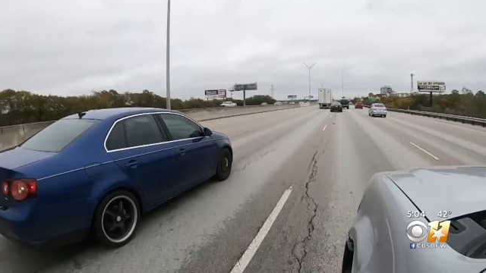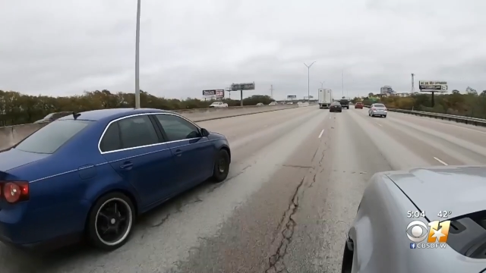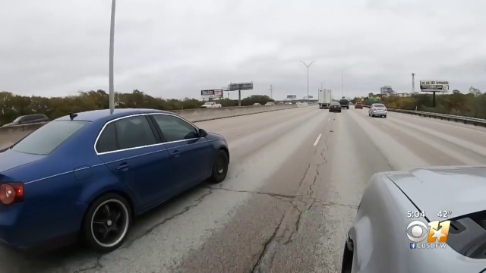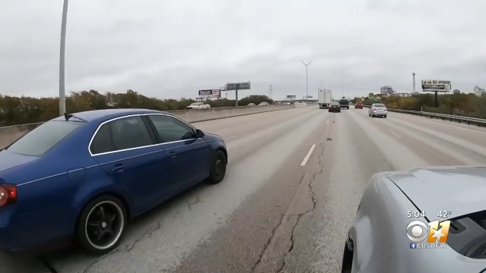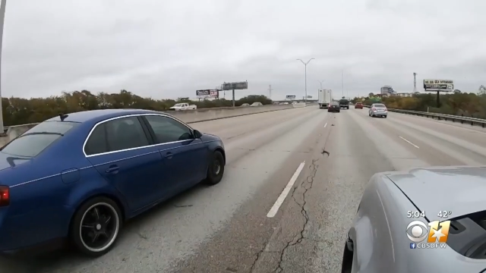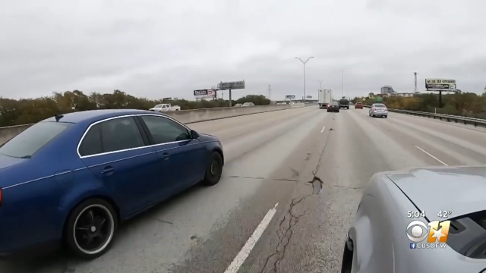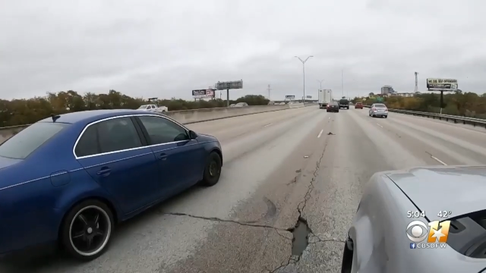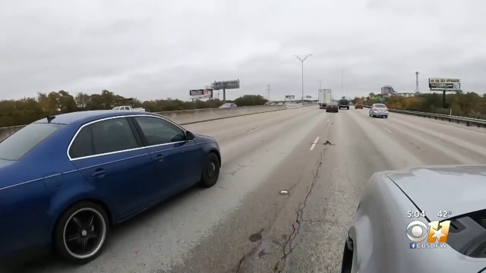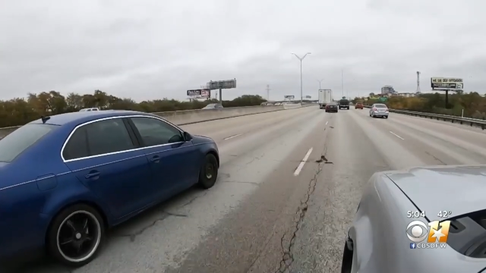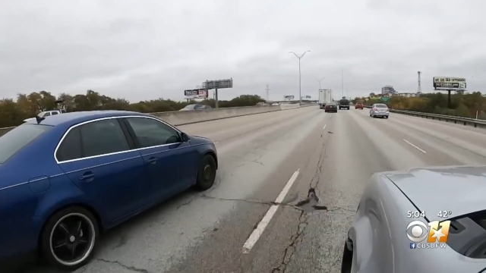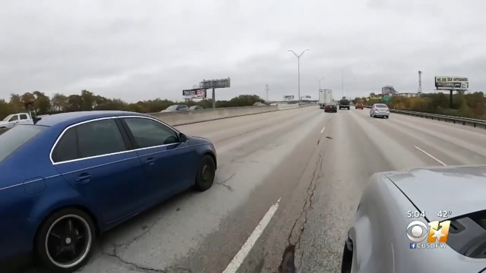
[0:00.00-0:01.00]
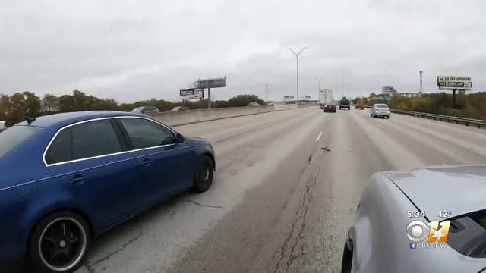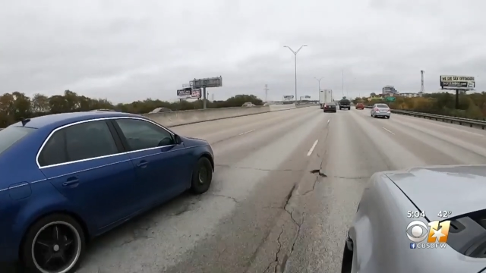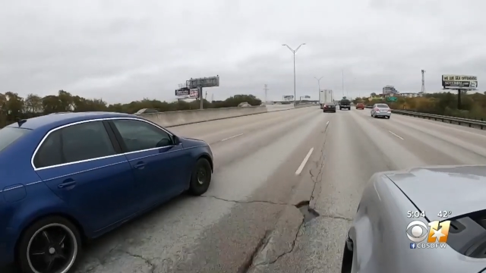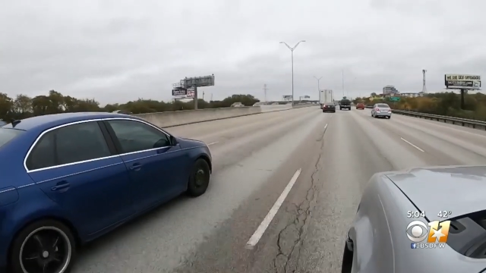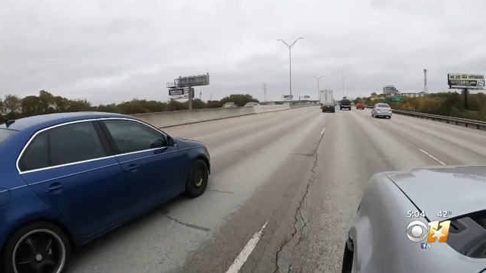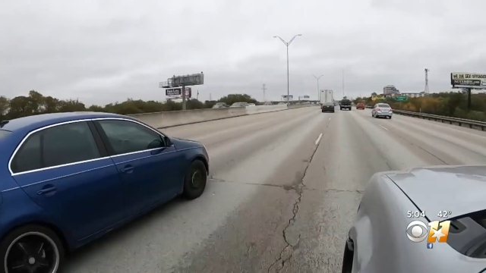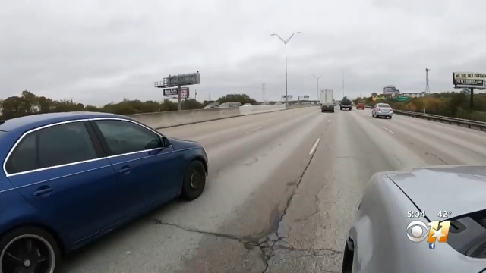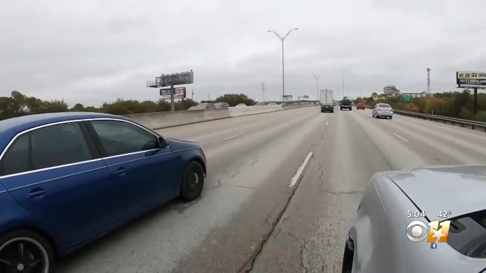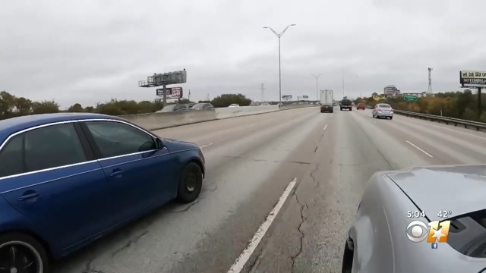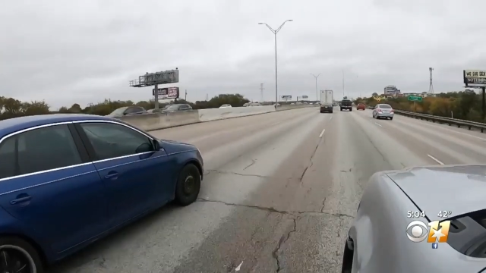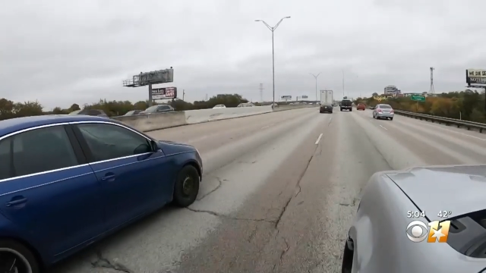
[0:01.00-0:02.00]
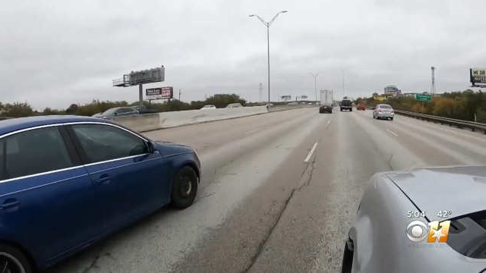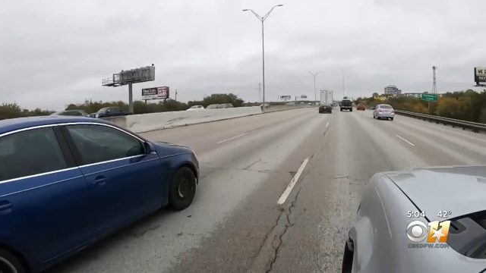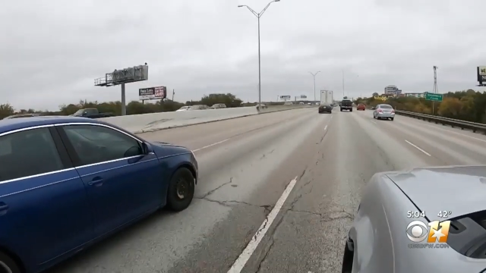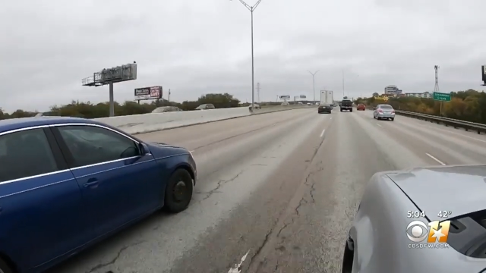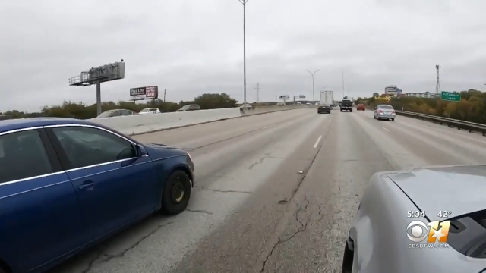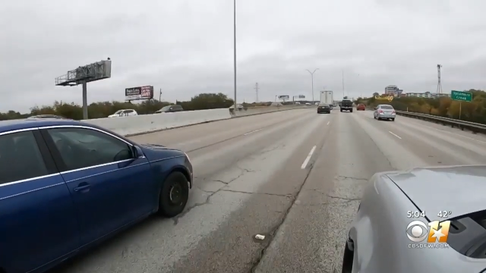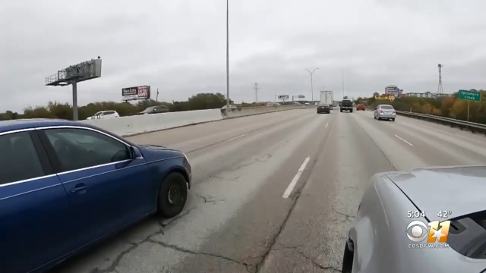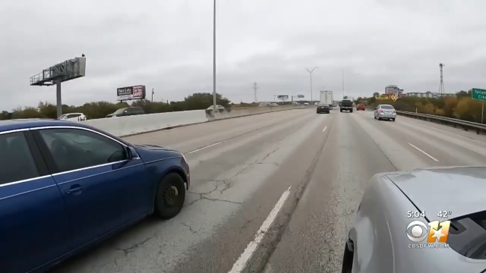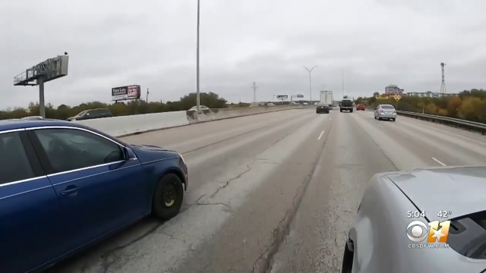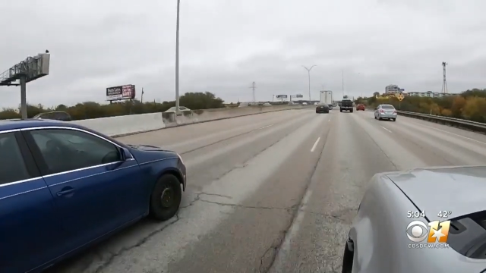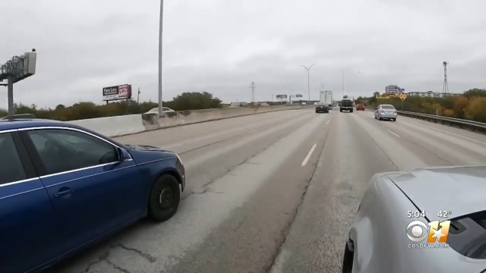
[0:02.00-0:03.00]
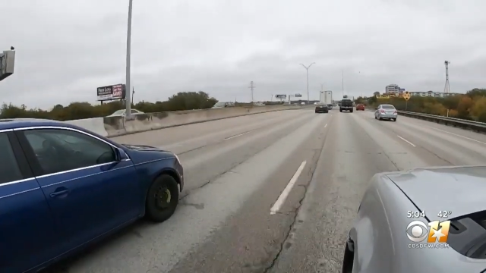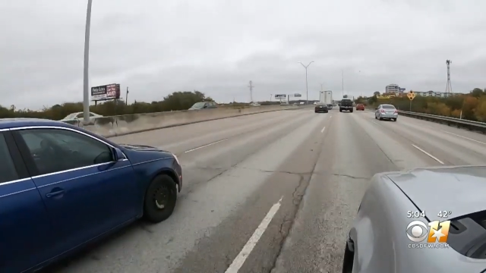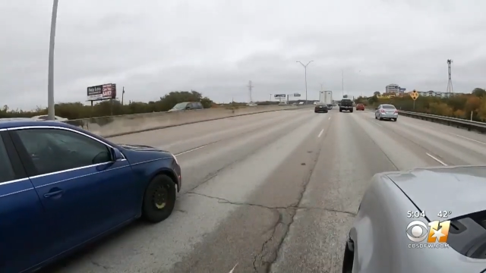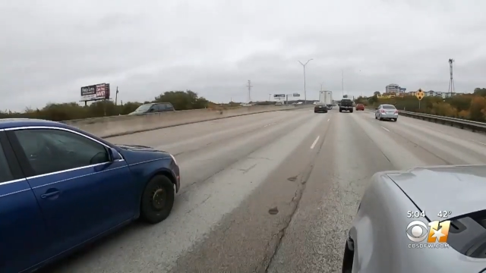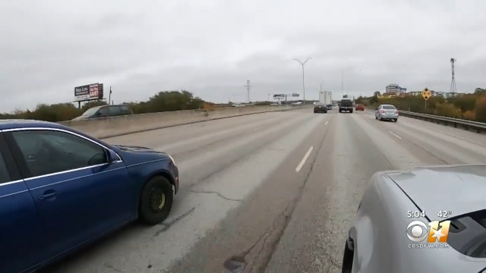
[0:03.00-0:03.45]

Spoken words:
Nobody's mouth can be seen.